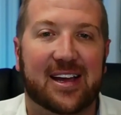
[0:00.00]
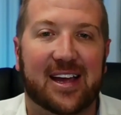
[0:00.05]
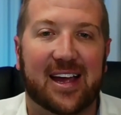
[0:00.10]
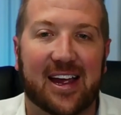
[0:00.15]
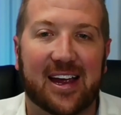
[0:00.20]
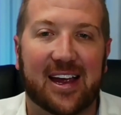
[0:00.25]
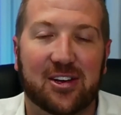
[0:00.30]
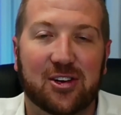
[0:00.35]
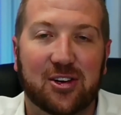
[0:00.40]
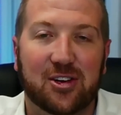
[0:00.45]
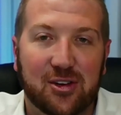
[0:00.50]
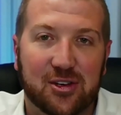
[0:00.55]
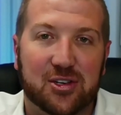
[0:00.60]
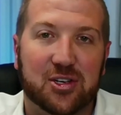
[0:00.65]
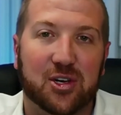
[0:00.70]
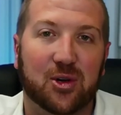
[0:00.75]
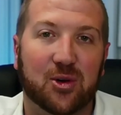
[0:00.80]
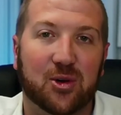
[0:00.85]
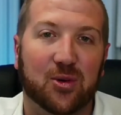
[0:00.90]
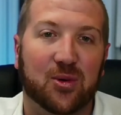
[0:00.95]
And you
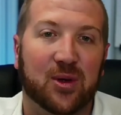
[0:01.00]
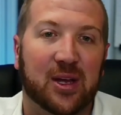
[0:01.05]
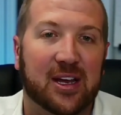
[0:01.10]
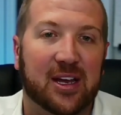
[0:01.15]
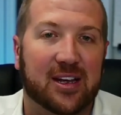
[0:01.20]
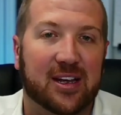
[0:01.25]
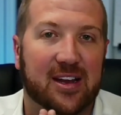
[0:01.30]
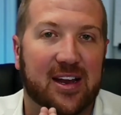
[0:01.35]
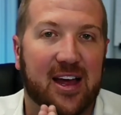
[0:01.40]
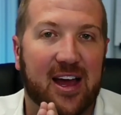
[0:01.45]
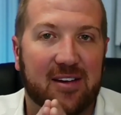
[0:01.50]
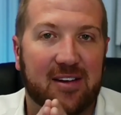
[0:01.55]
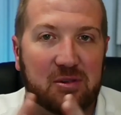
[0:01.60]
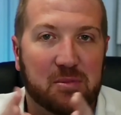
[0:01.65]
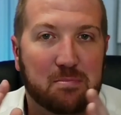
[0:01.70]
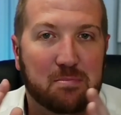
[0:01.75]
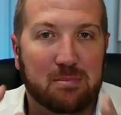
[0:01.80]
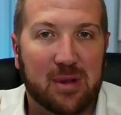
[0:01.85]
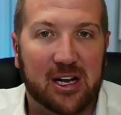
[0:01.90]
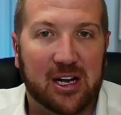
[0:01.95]
too can have a
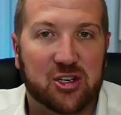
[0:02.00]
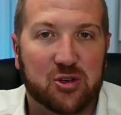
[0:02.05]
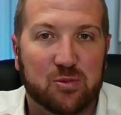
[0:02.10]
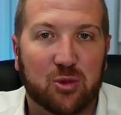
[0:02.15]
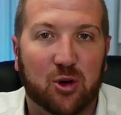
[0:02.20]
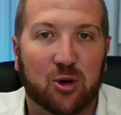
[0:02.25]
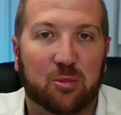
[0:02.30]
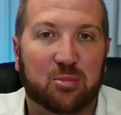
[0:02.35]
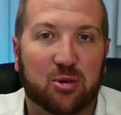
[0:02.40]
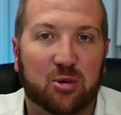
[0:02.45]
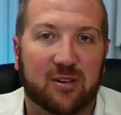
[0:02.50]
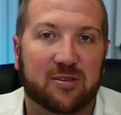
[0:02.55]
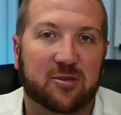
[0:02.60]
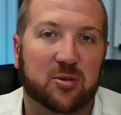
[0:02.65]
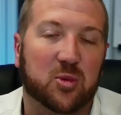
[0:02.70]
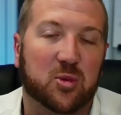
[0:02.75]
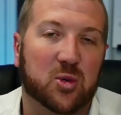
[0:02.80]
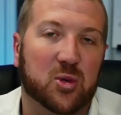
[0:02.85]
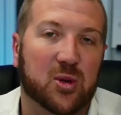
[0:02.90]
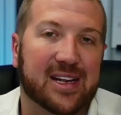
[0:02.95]
much more
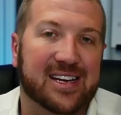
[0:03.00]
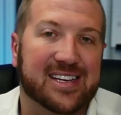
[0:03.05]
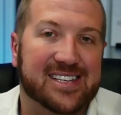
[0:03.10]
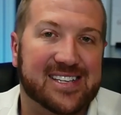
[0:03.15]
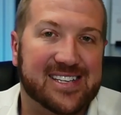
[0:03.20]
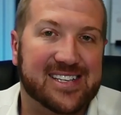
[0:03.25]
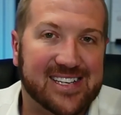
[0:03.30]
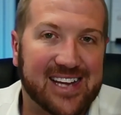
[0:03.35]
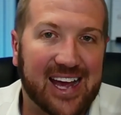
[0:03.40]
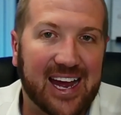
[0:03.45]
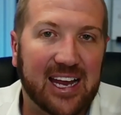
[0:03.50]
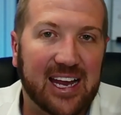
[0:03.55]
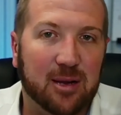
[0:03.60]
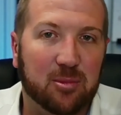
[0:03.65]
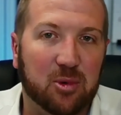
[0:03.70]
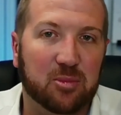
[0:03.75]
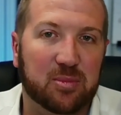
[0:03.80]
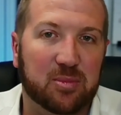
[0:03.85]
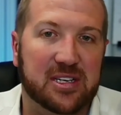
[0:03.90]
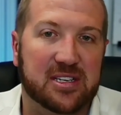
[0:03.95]
profitable and
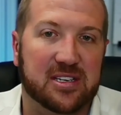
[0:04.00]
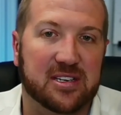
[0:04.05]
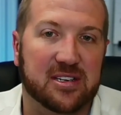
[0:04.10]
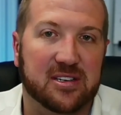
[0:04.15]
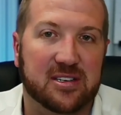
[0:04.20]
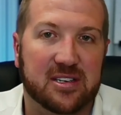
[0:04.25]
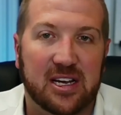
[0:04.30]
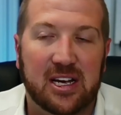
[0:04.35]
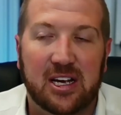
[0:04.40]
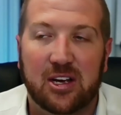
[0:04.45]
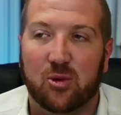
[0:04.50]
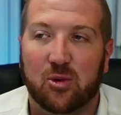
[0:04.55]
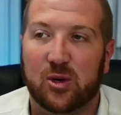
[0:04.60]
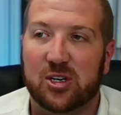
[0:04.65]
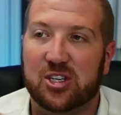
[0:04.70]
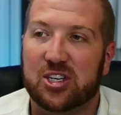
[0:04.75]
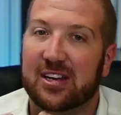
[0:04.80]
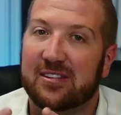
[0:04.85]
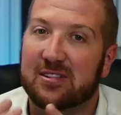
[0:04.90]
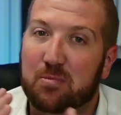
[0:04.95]
scalable business,
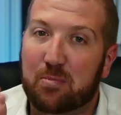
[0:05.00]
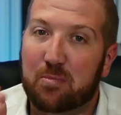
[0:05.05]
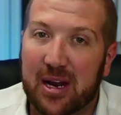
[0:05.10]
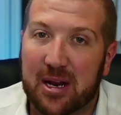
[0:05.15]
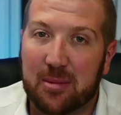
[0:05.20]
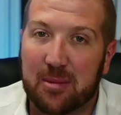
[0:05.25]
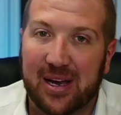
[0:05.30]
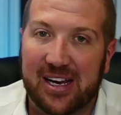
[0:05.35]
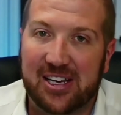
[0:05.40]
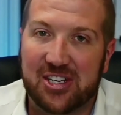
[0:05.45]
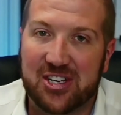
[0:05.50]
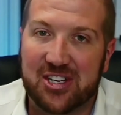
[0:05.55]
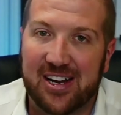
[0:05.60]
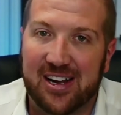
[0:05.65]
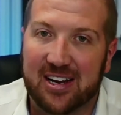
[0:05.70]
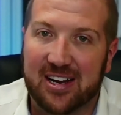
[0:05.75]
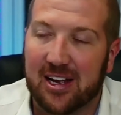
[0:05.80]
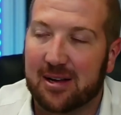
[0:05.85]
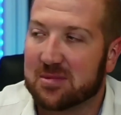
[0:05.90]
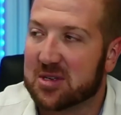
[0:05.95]
which gives better patient
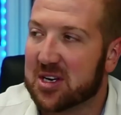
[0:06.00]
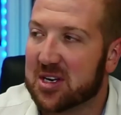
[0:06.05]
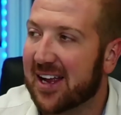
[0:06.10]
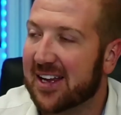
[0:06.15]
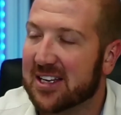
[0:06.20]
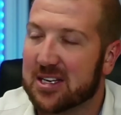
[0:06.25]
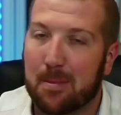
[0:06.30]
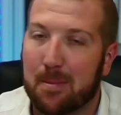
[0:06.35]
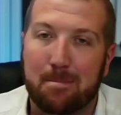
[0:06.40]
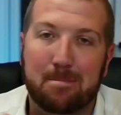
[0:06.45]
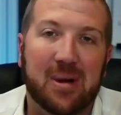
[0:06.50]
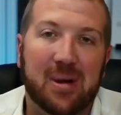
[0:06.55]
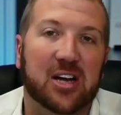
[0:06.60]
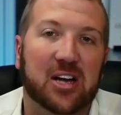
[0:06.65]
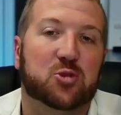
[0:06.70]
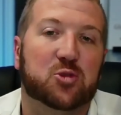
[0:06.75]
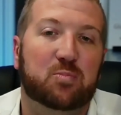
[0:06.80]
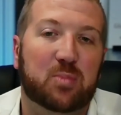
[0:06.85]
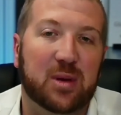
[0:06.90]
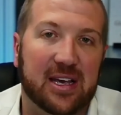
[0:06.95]
outcomes and has a
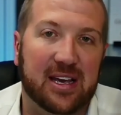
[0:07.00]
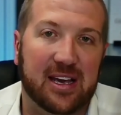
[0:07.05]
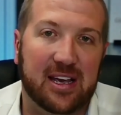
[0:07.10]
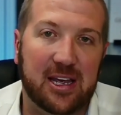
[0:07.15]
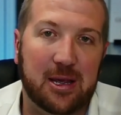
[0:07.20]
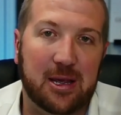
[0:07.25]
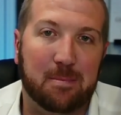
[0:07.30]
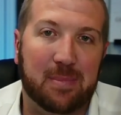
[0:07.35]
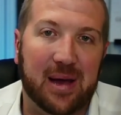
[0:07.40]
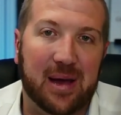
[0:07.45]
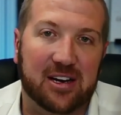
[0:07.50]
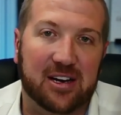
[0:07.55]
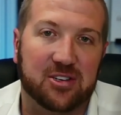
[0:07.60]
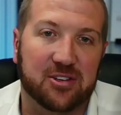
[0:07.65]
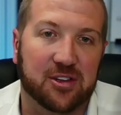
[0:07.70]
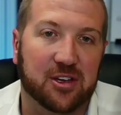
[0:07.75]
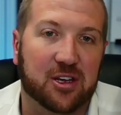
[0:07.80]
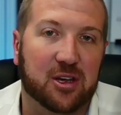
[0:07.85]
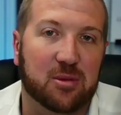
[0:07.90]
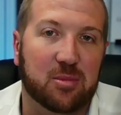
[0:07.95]
much bigger impact on
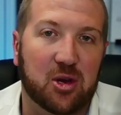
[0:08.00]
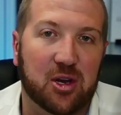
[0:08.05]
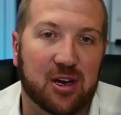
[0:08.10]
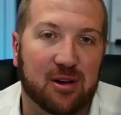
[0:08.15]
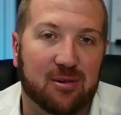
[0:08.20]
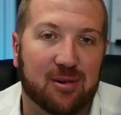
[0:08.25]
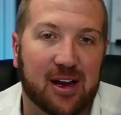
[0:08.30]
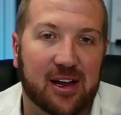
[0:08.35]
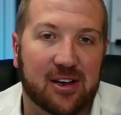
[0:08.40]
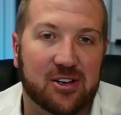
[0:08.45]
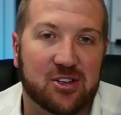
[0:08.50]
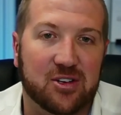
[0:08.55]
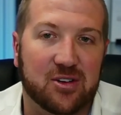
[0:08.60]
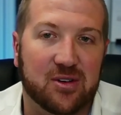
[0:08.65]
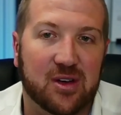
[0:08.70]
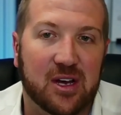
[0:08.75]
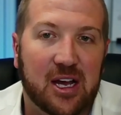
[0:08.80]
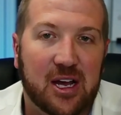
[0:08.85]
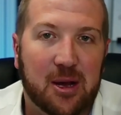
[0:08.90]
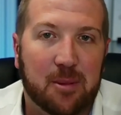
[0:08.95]
the community around you
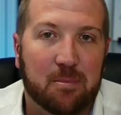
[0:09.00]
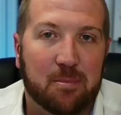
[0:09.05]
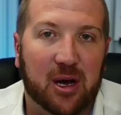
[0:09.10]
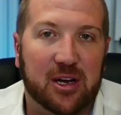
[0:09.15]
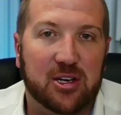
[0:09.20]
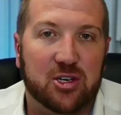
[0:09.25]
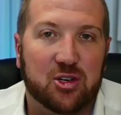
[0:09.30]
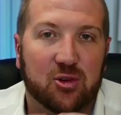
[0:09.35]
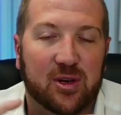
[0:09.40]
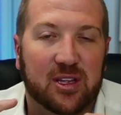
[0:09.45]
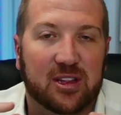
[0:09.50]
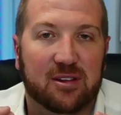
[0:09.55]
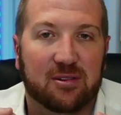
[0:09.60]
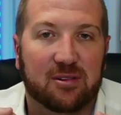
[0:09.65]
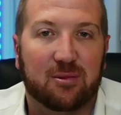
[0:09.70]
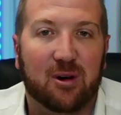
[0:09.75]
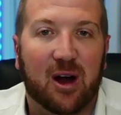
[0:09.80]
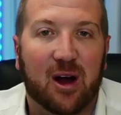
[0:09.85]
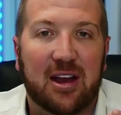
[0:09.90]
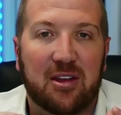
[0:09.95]
by doing the
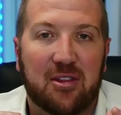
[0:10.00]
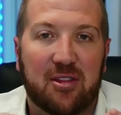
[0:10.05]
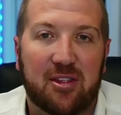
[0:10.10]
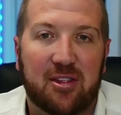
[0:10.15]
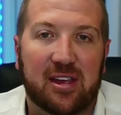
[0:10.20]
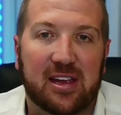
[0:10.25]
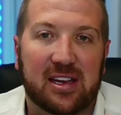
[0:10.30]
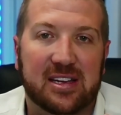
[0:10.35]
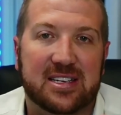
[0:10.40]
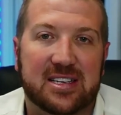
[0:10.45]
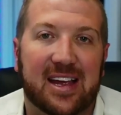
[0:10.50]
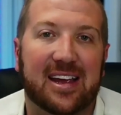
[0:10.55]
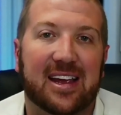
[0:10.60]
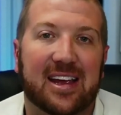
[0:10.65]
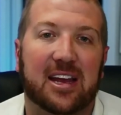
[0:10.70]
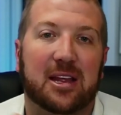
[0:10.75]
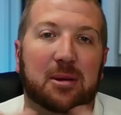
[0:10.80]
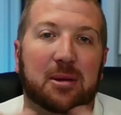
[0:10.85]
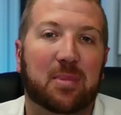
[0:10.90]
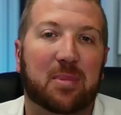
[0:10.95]
right things and
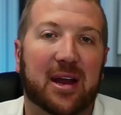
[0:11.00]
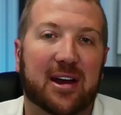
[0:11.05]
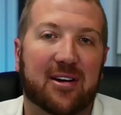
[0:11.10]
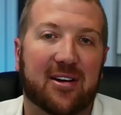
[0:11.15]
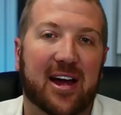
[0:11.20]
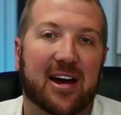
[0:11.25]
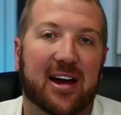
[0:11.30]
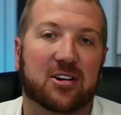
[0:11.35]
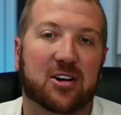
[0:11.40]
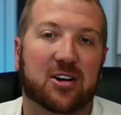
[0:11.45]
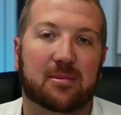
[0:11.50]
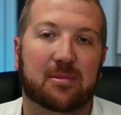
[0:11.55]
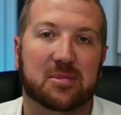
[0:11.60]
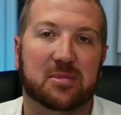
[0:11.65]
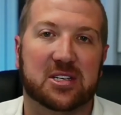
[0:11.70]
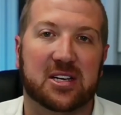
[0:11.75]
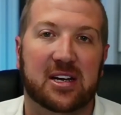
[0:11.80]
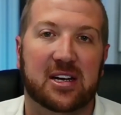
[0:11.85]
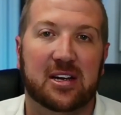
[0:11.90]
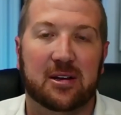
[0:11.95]
getting better
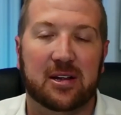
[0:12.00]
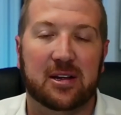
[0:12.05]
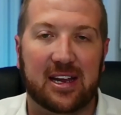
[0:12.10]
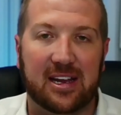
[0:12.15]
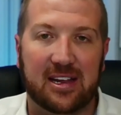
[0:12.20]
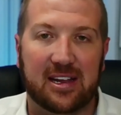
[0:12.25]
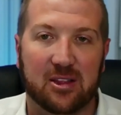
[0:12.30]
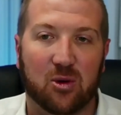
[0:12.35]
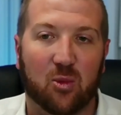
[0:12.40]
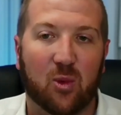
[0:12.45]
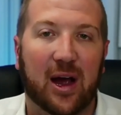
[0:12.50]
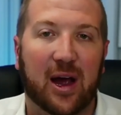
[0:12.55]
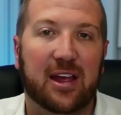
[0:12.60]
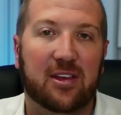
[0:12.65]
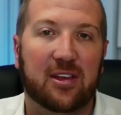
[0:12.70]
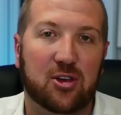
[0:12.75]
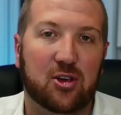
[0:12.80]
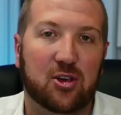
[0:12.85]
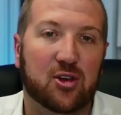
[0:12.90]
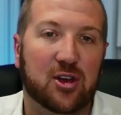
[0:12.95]
outcomes in the way
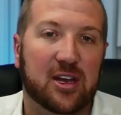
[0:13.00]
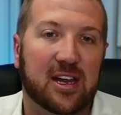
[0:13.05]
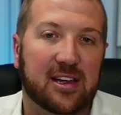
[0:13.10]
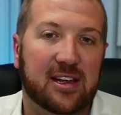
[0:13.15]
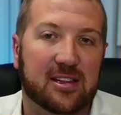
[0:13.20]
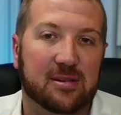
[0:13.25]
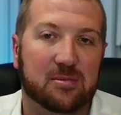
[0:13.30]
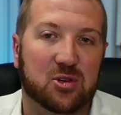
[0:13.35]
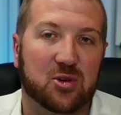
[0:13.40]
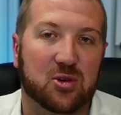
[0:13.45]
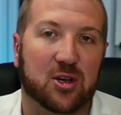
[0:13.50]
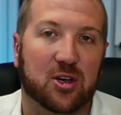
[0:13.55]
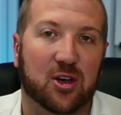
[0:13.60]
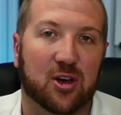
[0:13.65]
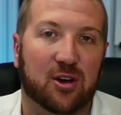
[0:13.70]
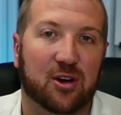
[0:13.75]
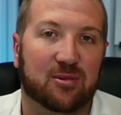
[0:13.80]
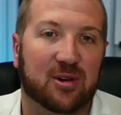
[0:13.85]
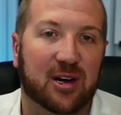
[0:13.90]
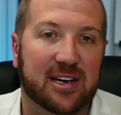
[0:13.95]
that you need them to
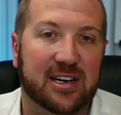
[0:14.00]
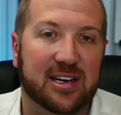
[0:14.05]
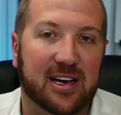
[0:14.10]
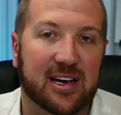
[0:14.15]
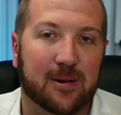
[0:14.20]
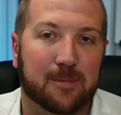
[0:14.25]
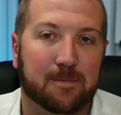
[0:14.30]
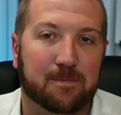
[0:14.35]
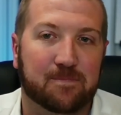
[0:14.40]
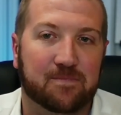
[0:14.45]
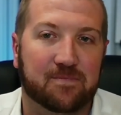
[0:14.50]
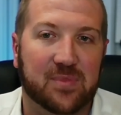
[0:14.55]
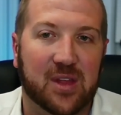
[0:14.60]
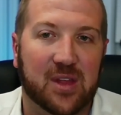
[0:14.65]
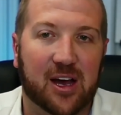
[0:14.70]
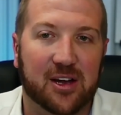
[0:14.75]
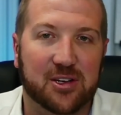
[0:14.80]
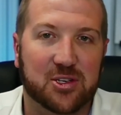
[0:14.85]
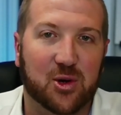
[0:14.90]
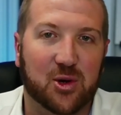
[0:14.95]
occur right now.
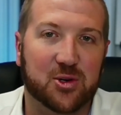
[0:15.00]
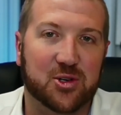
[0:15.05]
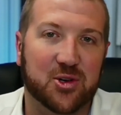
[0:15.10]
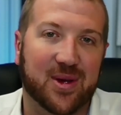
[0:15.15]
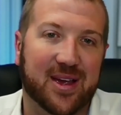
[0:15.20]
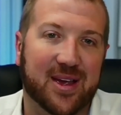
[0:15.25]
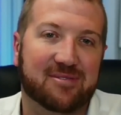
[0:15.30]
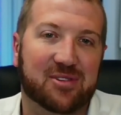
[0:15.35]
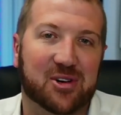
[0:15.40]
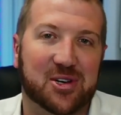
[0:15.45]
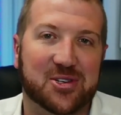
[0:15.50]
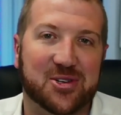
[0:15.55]
I'll talk to you again very